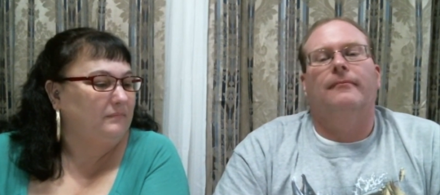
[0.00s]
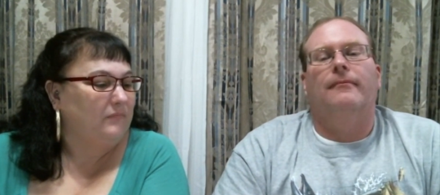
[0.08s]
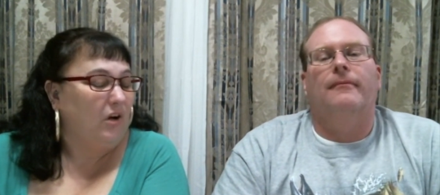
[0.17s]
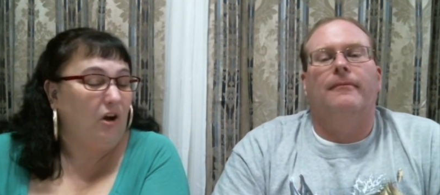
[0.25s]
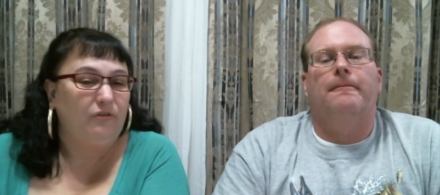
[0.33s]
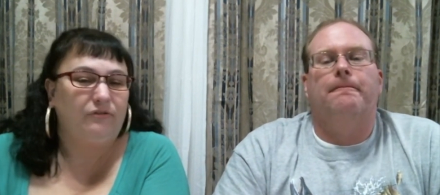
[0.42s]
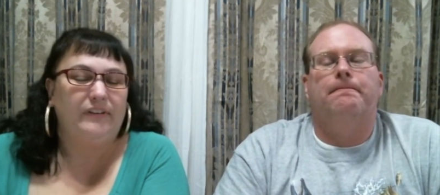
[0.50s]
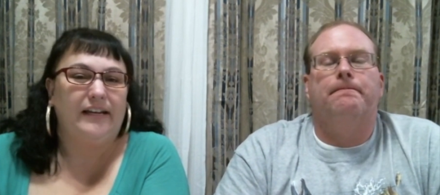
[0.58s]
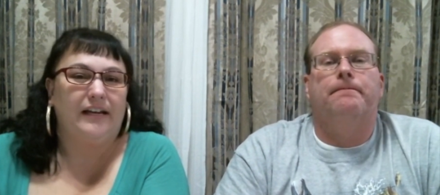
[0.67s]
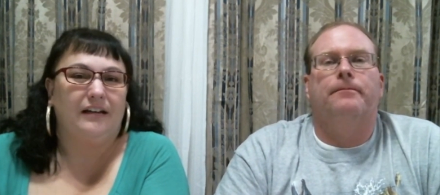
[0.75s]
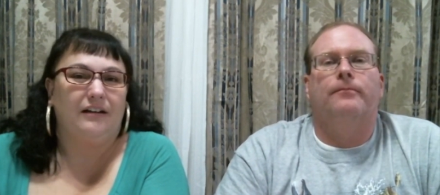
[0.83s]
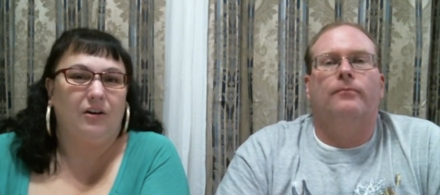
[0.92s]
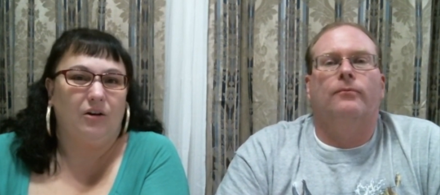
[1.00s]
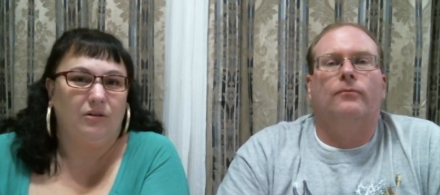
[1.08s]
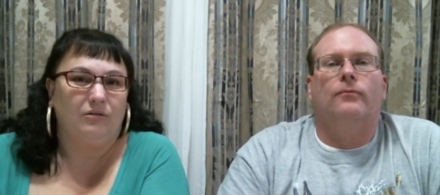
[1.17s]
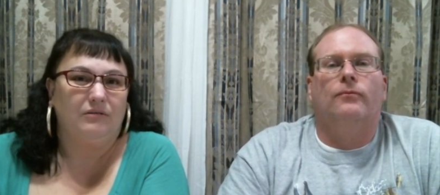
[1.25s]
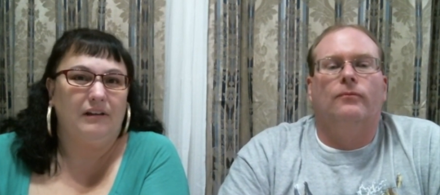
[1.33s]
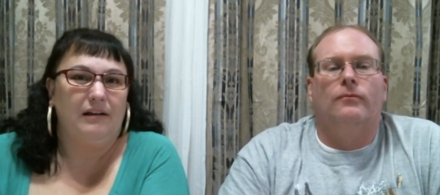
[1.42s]
Speaker 1: hopefully a
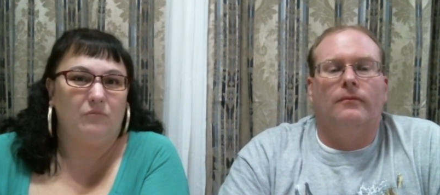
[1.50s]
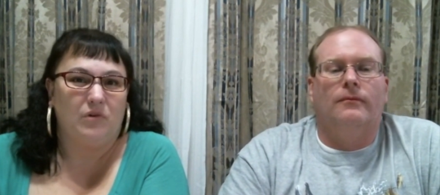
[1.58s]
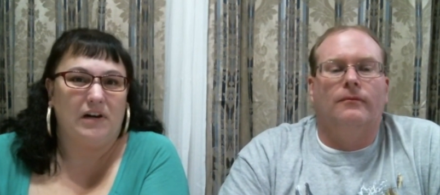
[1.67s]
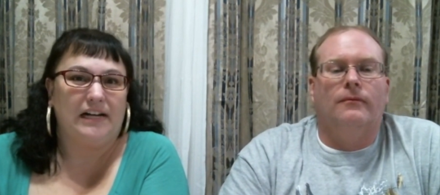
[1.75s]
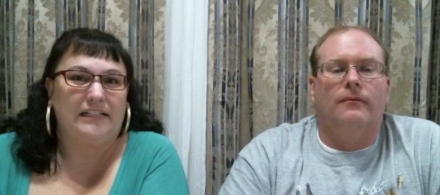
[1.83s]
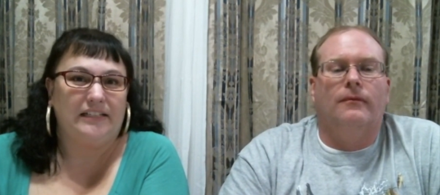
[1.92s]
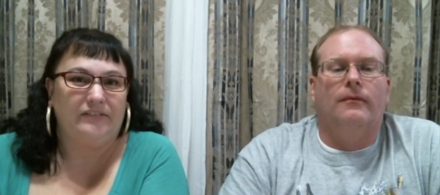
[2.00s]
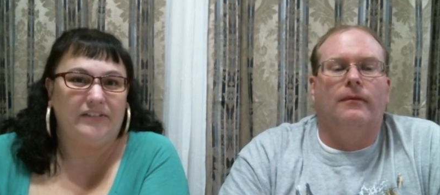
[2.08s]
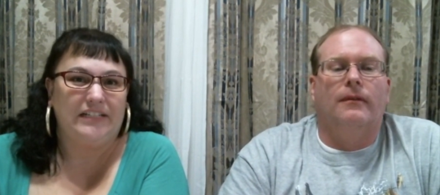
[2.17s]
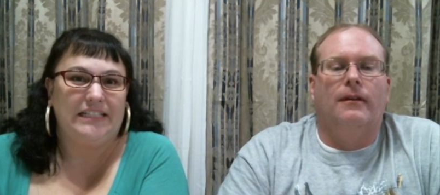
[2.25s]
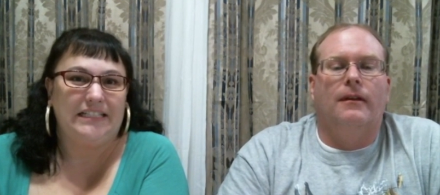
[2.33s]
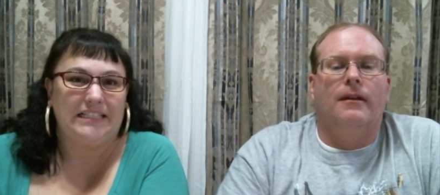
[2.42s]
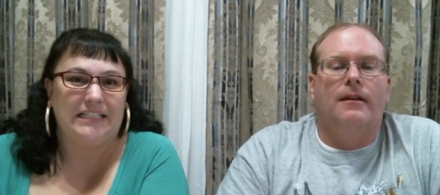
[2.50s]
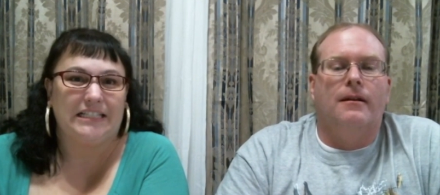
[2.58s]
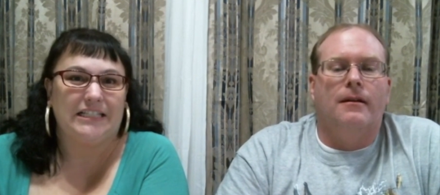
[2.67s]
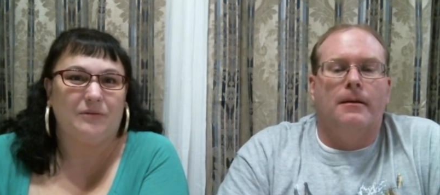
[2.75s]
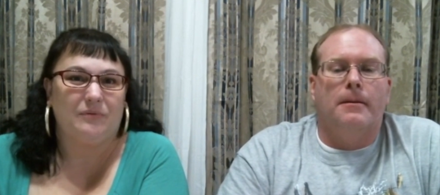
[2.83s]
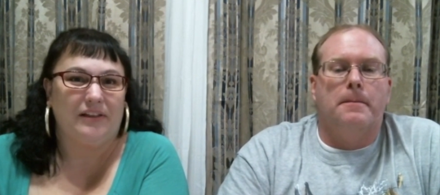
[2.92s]
whole lot more activity
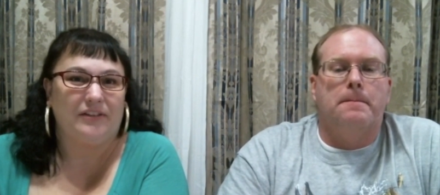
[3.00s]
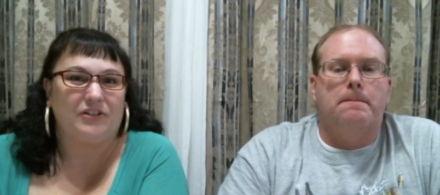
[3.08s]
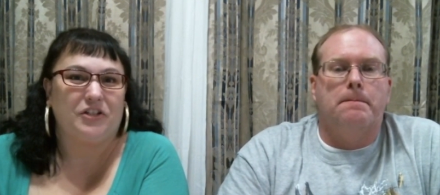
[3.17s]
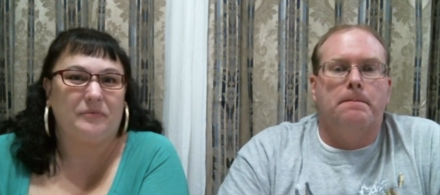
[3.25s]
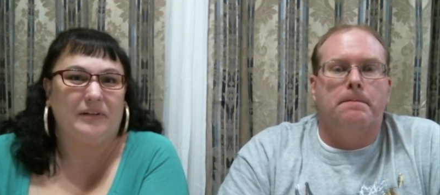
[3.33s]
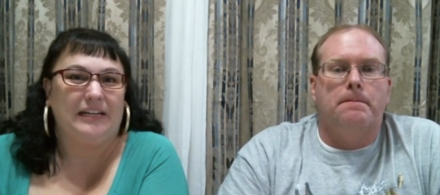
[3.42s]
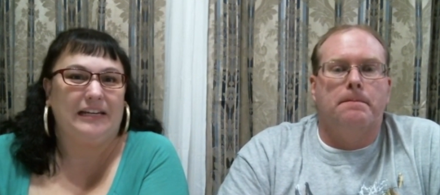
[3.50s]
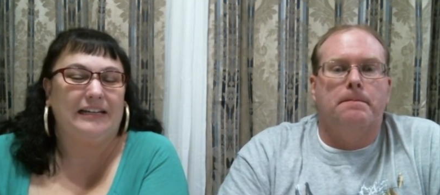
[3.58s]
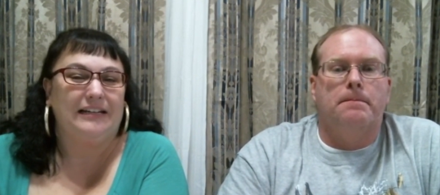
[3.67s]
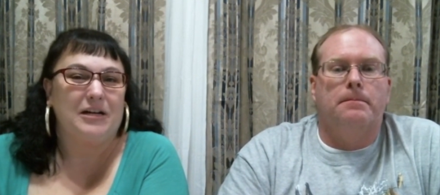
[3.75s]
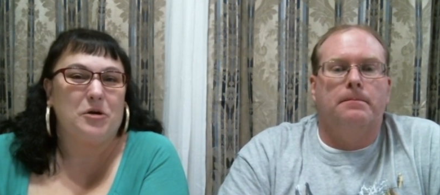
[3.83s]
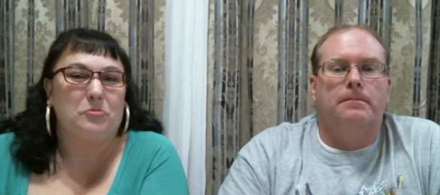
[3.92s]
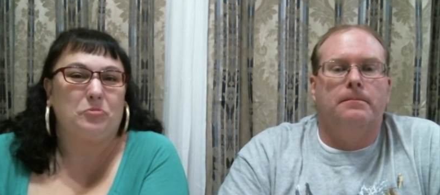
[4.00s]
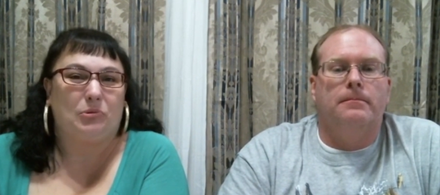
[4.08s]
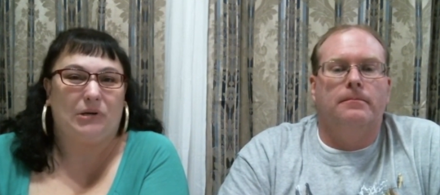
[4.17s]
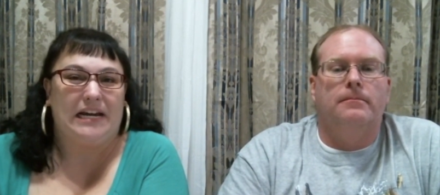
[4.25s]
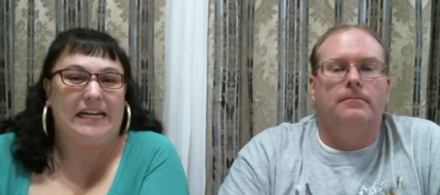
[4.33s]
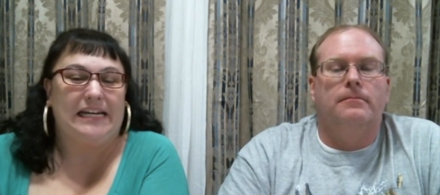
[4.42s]
since the weather should be
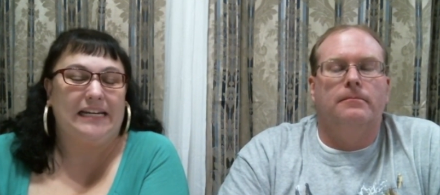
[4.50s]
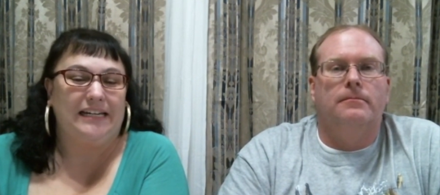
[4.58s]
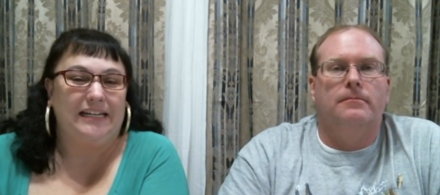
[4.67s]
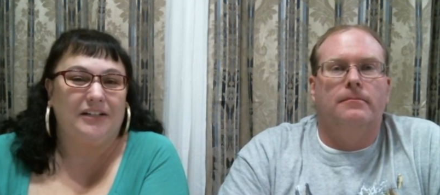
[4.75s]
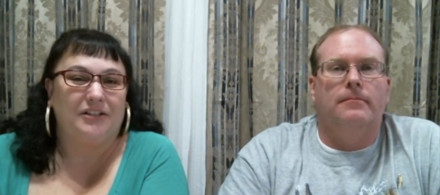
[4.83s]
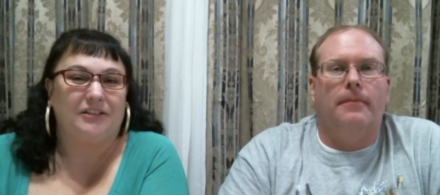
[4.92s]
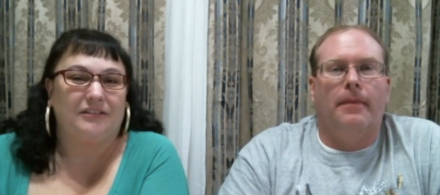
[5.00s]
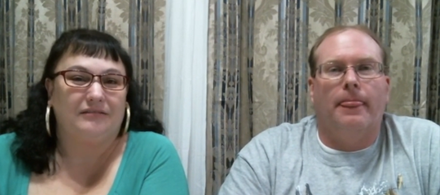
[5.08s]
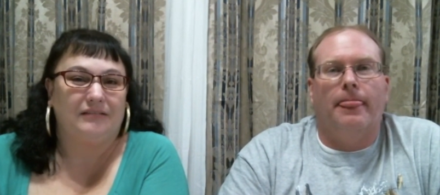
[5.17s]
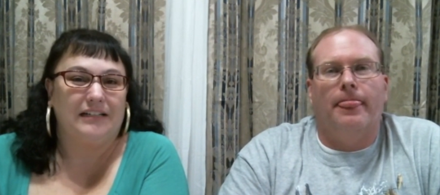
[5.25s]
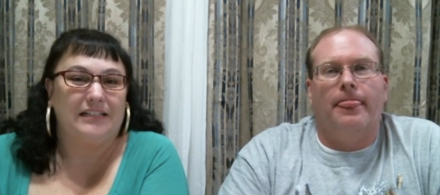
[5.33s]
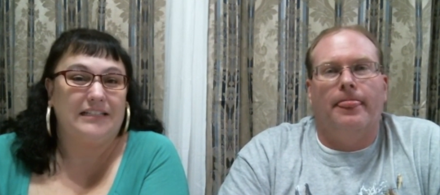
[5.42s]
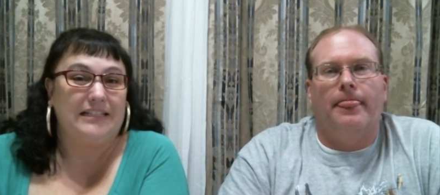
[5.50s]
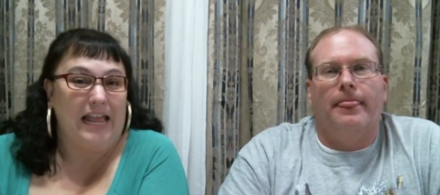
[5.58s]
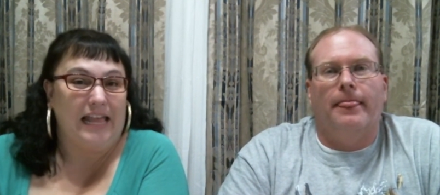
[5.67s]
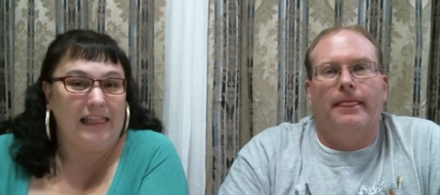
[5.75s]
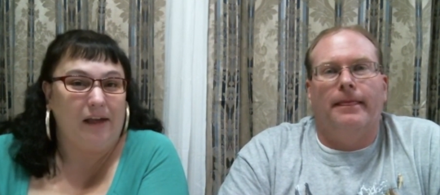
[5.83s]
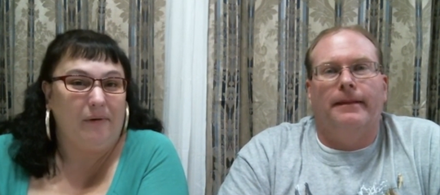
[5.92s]
breaking here and
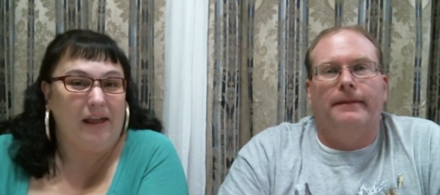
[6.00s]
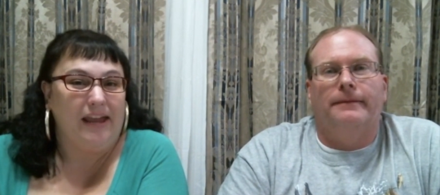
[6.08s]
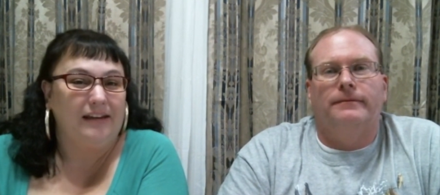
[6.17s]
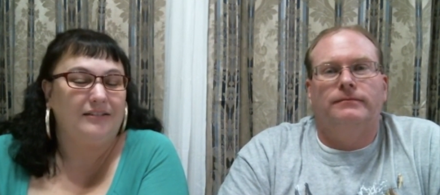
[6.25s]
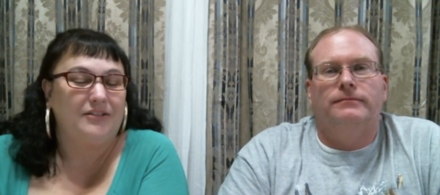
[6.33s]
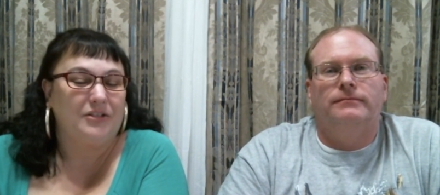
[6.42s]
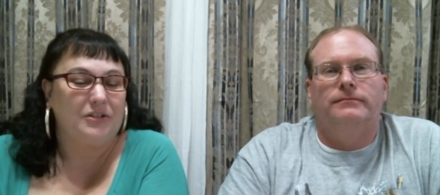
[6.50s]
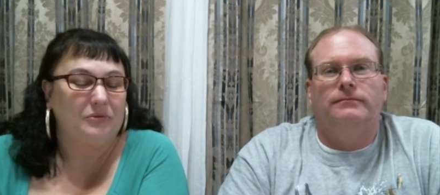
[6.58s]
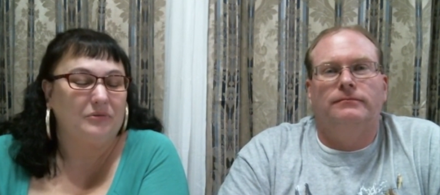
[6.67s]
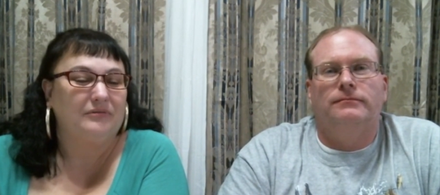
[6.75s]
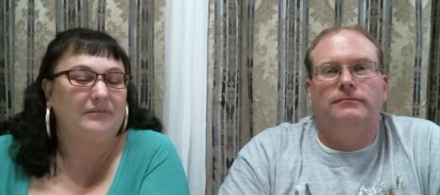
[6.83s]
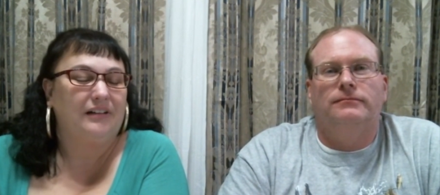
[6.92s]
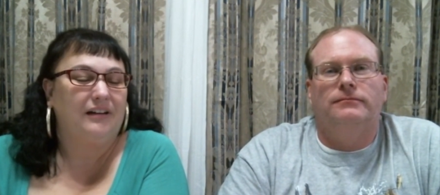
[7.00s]
staying that way soon.